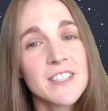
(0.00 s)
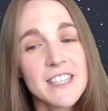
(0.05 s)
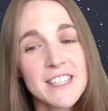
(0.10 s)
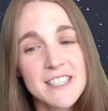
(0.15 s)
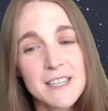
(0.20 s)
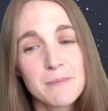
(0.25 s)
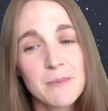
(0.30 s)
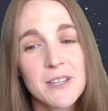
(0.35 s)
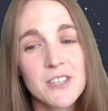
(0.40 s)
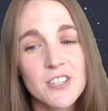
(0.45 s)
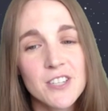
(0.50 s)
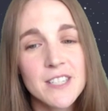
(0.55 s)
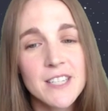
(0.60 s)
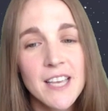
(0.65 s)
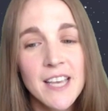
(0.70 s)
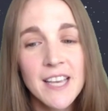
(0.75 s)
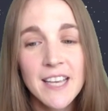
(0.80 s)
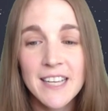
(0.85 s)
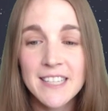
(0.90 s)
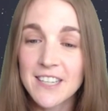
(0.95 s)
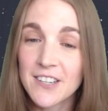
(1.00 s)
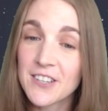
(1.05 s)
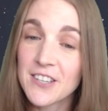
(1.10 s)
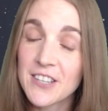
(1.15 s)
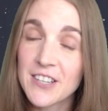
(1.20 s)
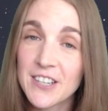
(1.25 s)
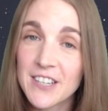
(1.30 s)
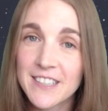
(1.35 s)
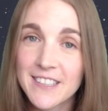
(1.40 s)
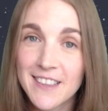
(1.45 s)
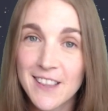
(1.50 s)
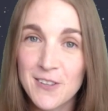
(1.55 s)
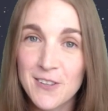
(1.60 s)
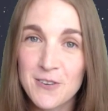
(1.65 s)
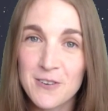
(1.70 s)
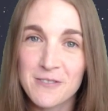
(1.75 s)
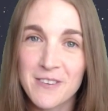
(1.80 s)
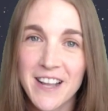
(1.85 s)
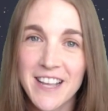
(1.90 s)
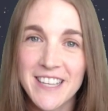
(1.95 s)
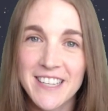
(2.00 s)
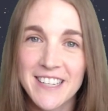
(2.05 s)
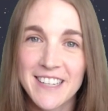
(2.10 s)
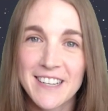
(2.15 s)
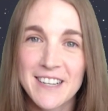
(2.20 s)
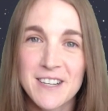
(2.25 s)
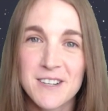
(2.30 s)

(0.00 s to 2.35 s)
as I mentioned, down here in the lower right.